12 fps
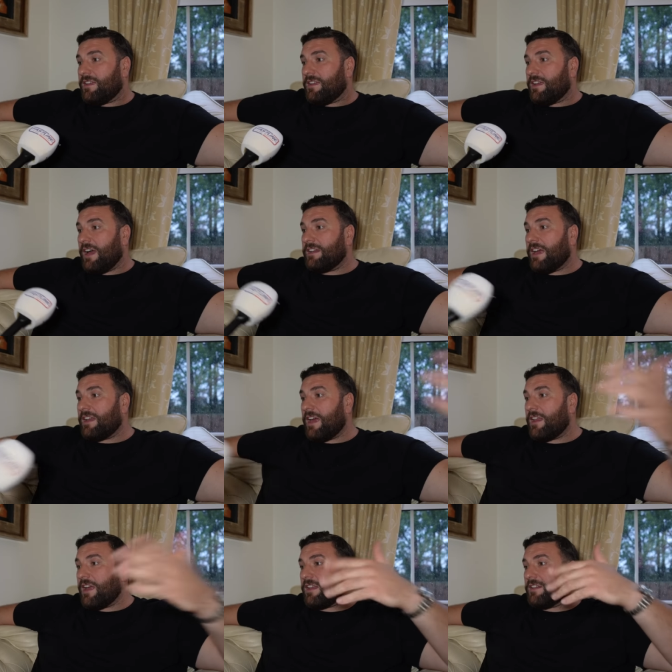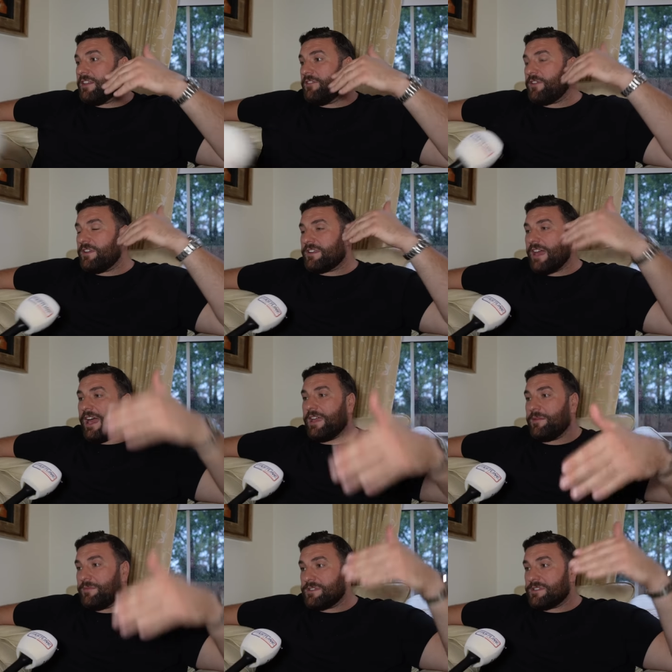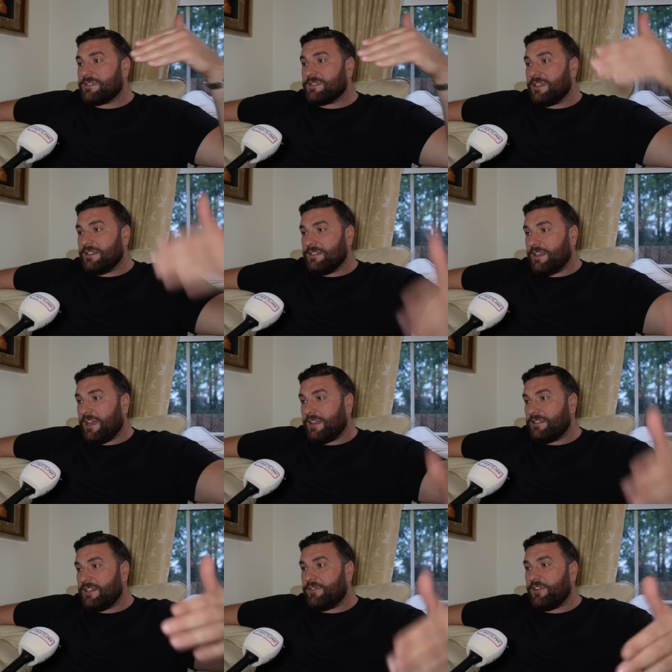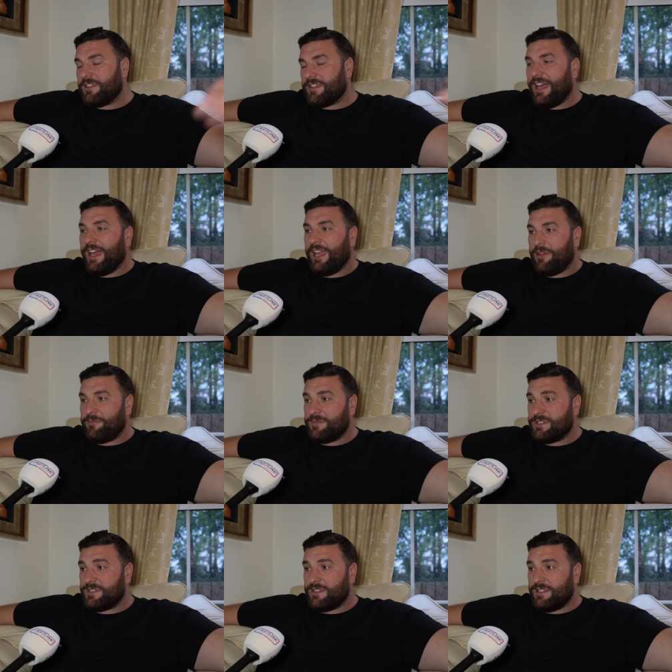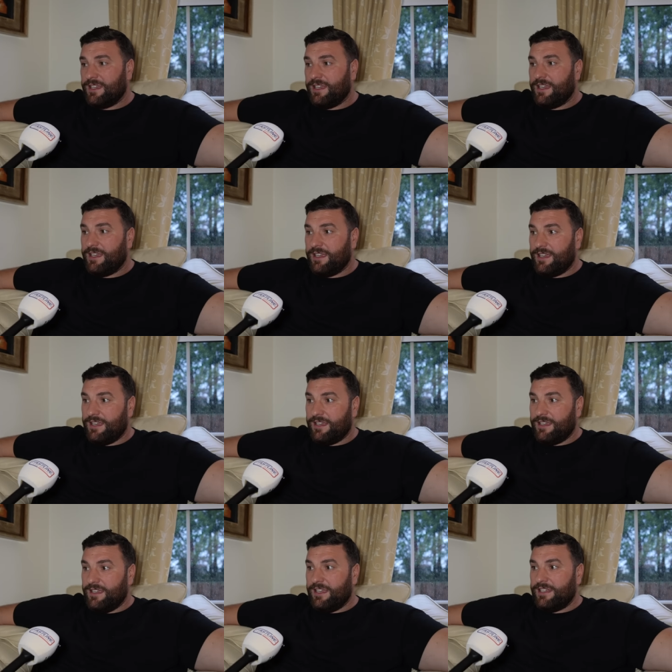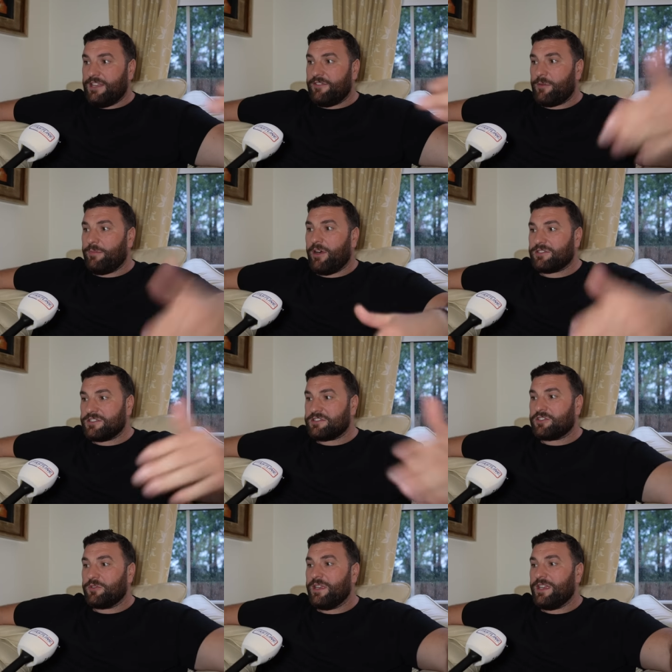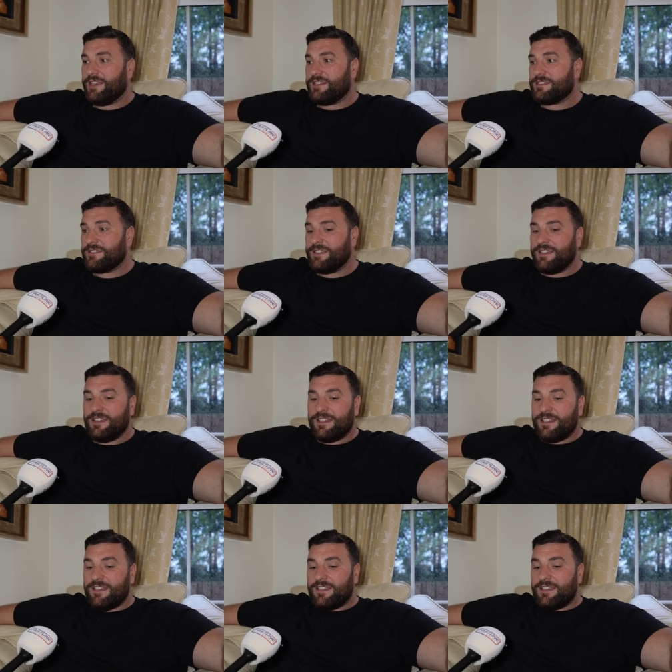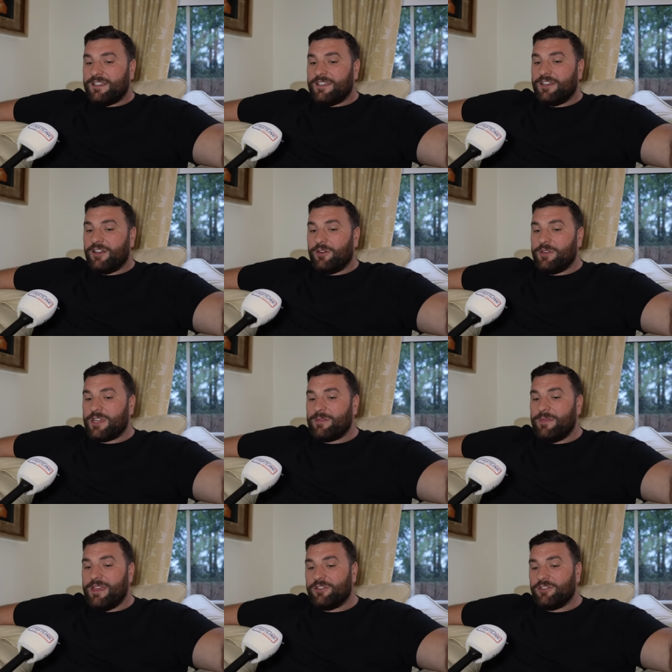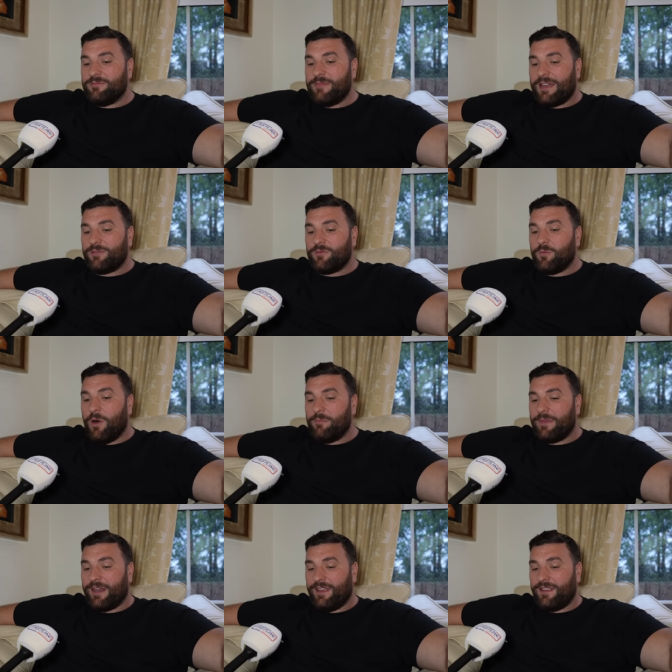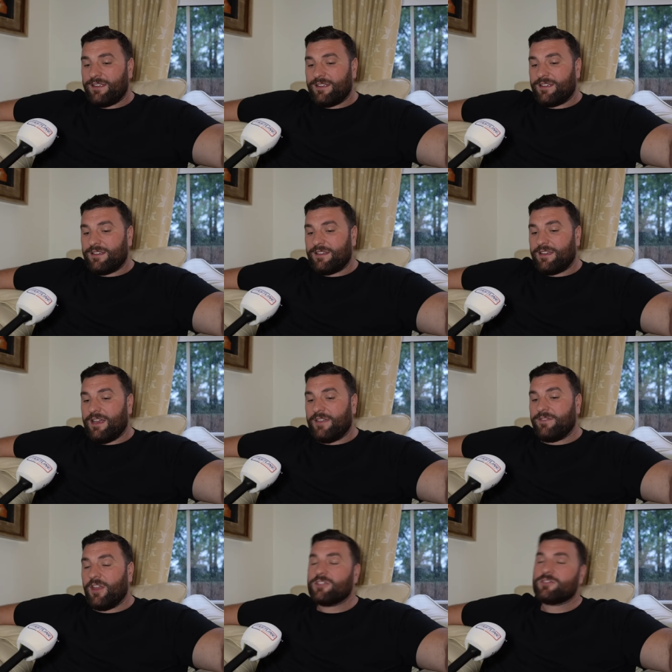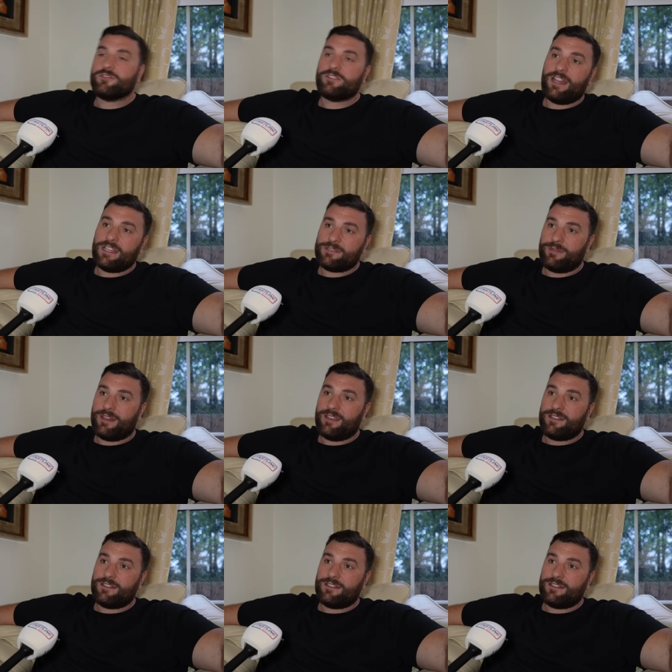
and, and, and, and, different times in and different times in different boxers' careers, you know, you can be a good man one minute I'm not as good the next minute.